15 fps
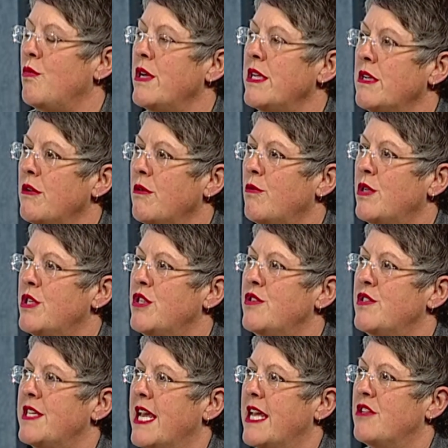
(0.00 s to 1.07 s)
what would you
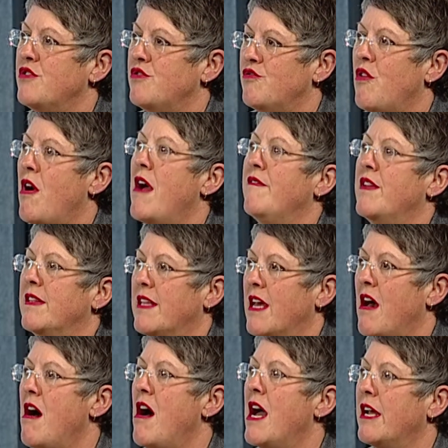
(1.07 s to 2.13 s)
say is driving the
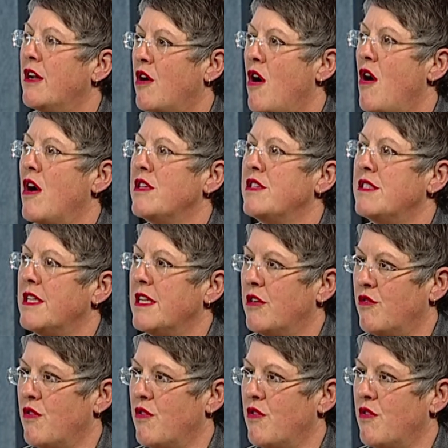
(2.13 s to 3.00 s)
high cost in